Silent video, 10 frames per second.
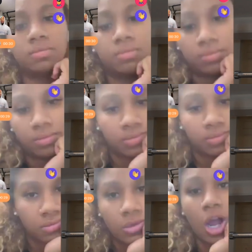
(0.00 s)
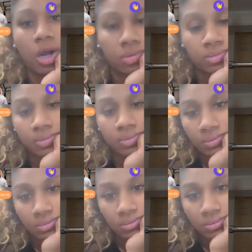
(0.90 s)

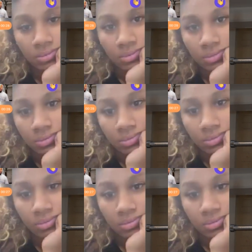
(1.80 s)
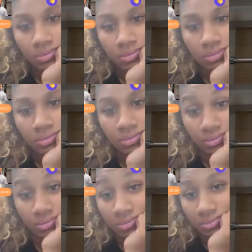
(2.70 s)

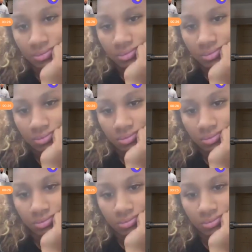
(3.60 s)
This person isn't speaking.